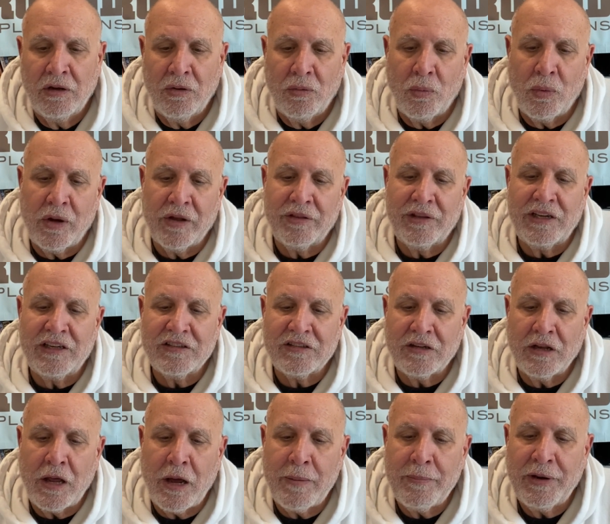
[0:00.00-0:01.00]
while the
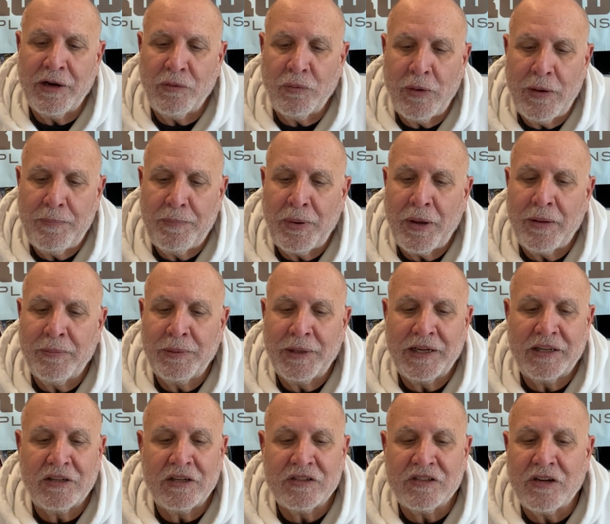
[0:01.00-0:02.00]
Islamic
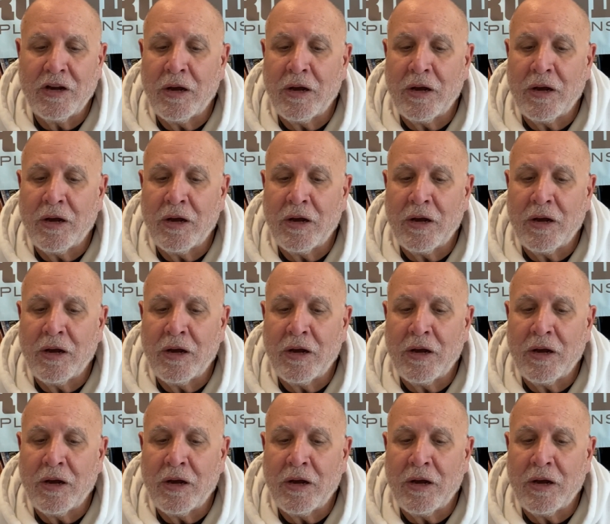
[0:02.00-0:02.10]
Republic does